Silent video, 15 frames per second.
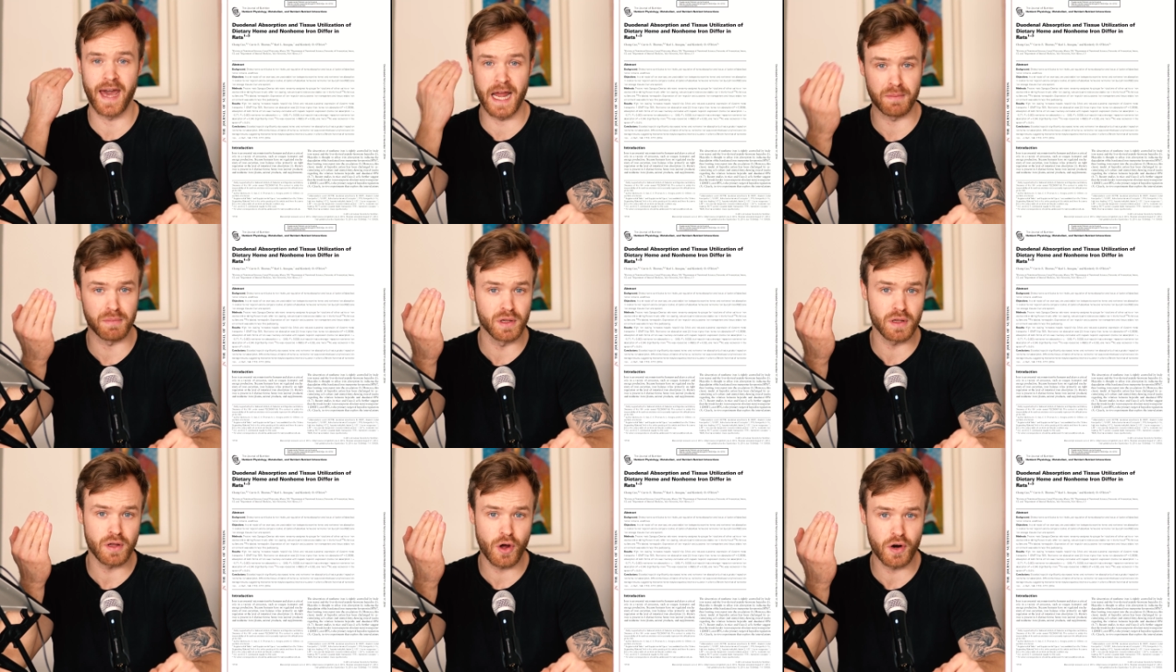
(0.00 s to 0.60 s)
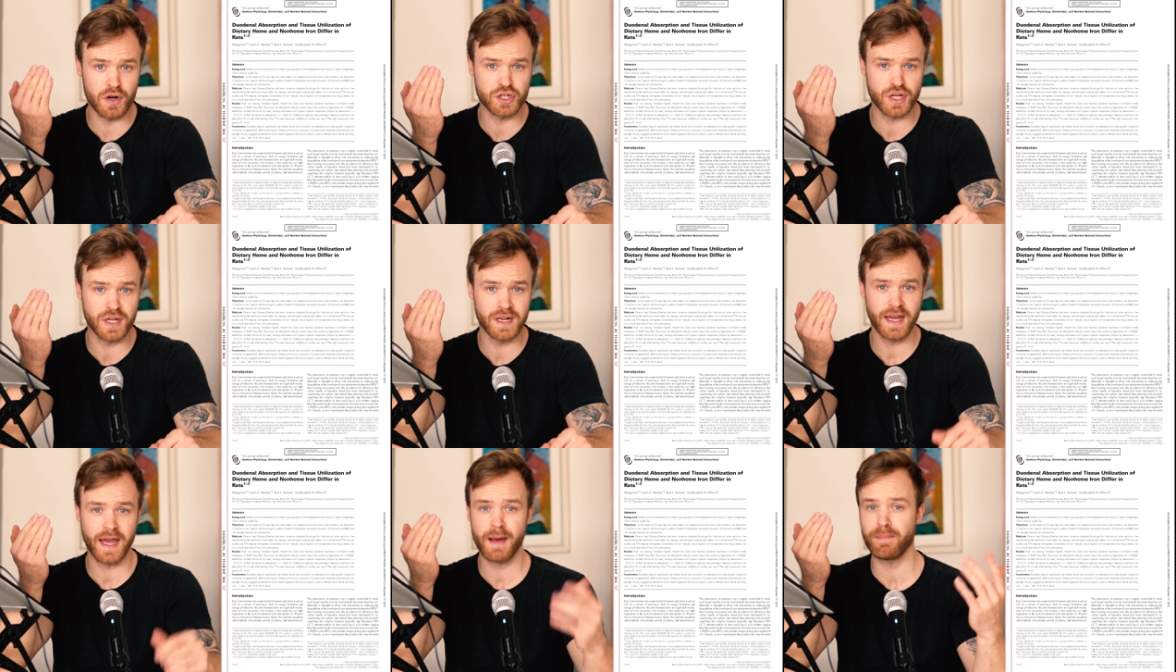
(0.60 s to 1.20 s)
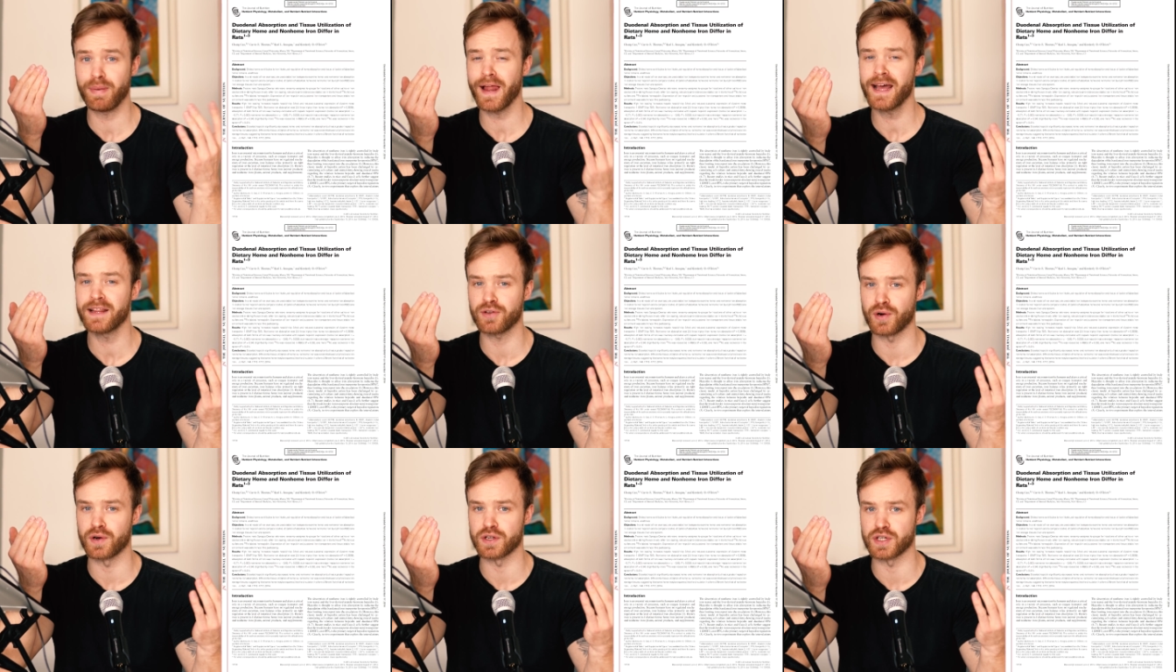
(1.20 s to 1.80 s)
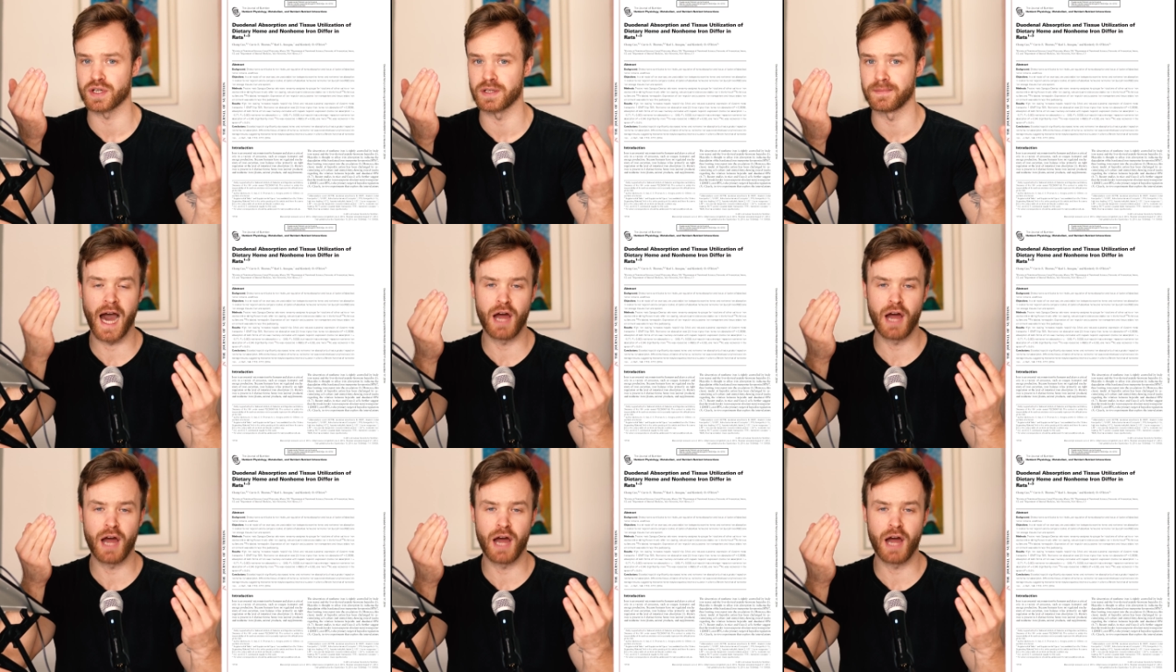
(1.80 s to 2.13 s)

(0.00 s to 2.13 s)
animal origin and plant origin.